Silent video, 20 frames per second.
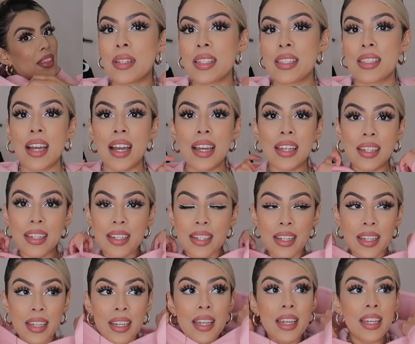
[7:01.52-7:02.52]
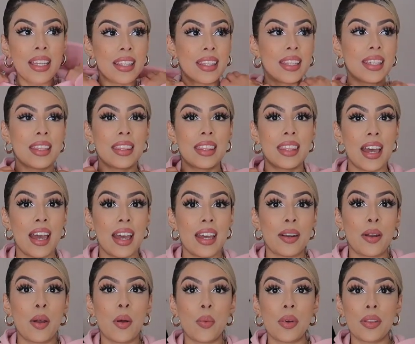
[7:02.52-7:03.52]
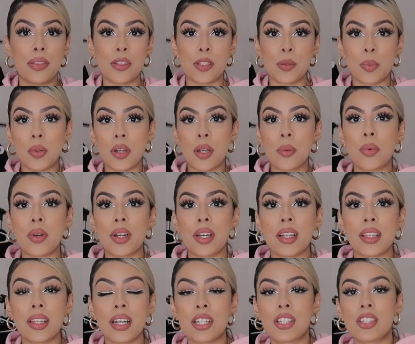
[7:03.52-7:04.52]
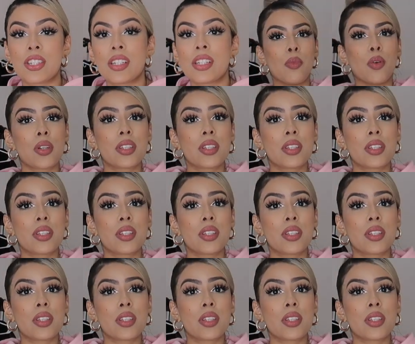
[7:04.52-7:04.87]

Missguided did that with this Playboy collection.